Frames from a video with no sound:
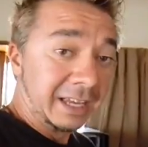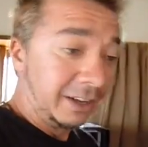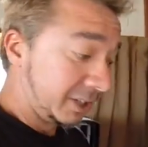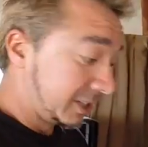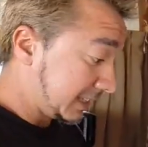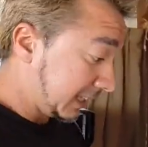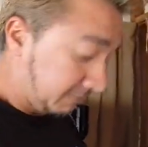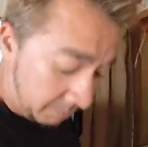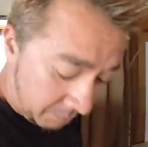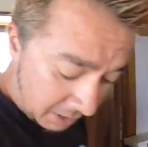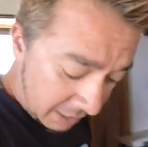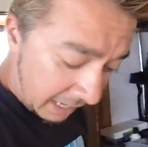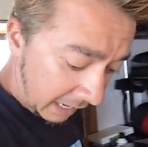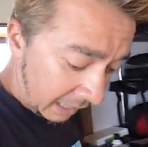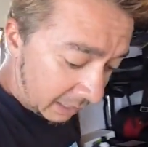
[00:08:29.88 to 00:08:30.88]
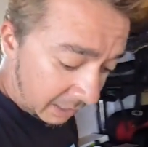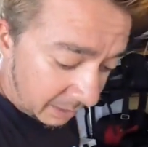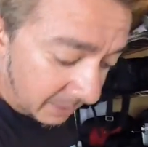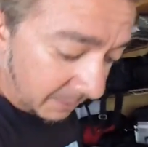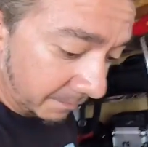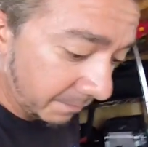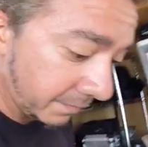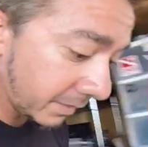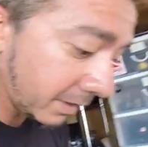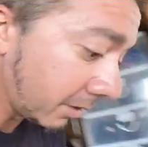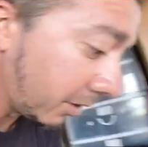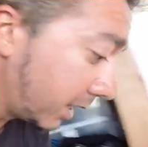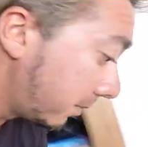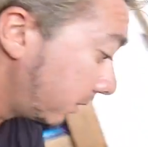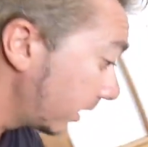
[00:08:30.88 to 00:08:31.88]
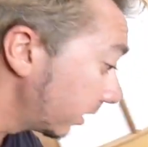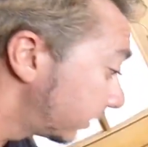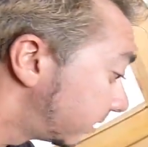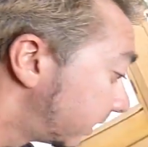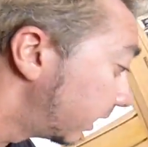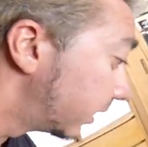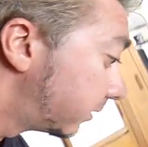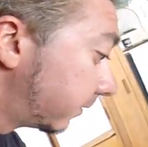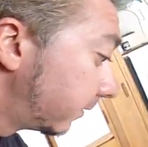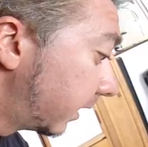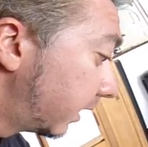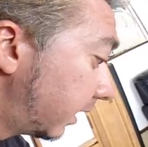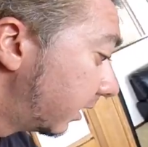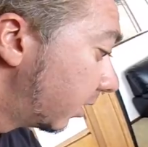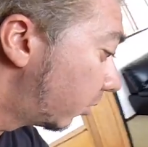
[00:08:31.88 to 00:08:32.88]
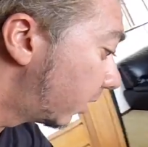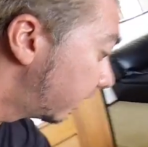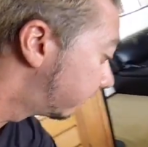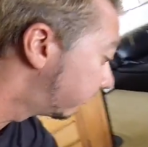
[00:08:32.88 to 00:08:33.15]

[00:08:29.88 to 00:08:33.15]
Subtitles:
I'll just leave them in there. Oh, now my other stand's getting in the way,